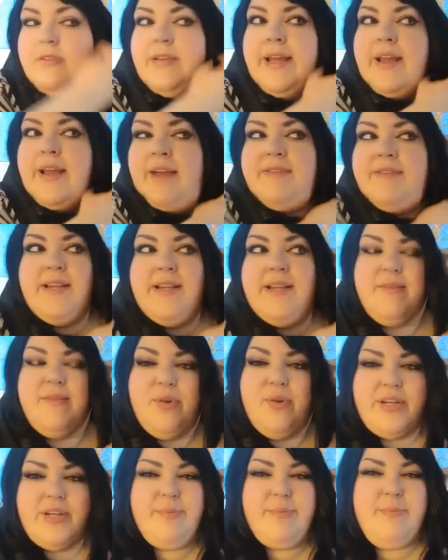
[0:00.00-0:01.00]
Like, I've said some
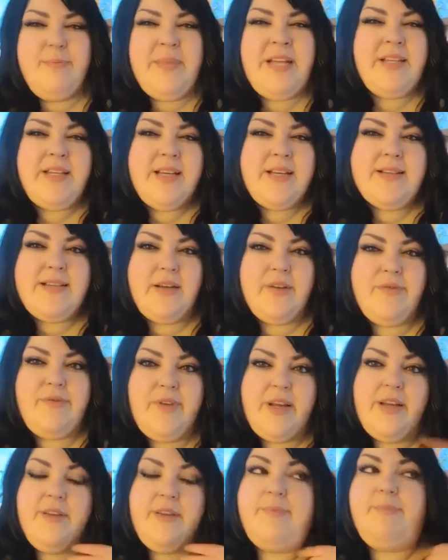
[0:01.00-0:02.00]
pretty mean things out of
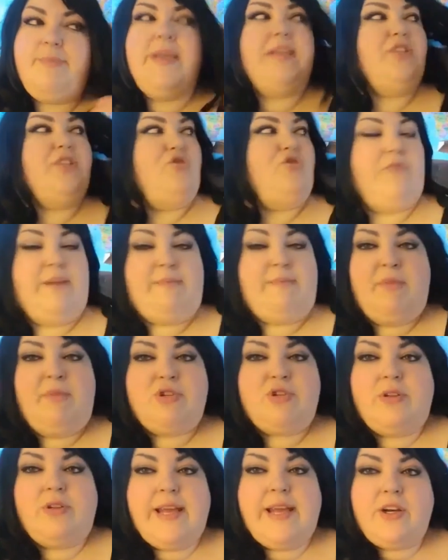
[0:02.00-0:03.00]
fucking extreme
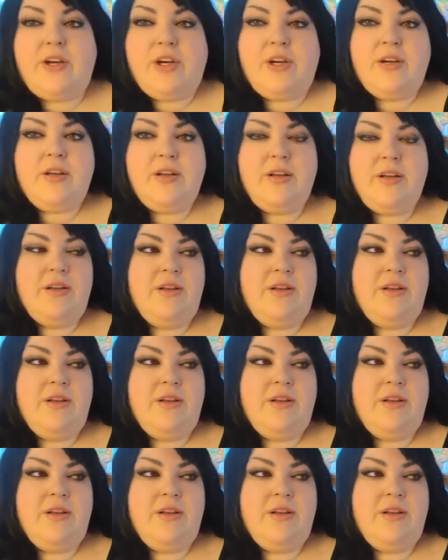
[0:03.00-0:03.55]
emotional anger.